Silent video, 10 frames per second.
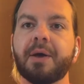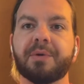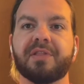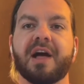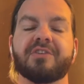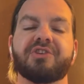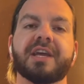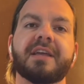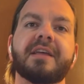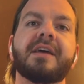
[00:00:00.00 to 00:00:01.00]
it with logic.
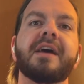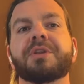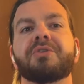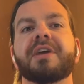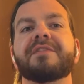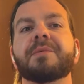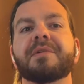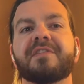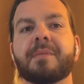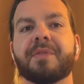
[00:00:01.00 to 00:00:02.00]
When you give
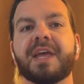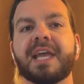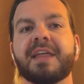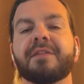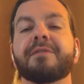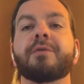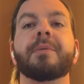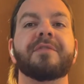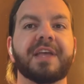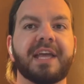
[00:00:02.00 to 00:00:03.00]
someone something in the
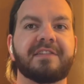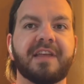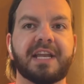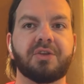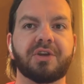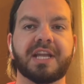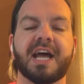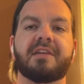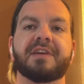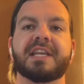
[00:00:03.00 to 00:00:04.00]
form of a case study, you can
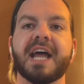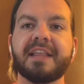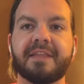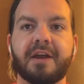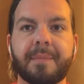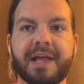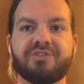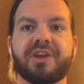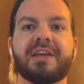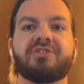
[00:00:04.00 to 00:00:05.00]
kind of ignite their
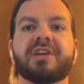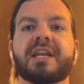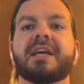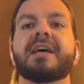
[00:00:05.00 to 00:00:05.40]
imagination,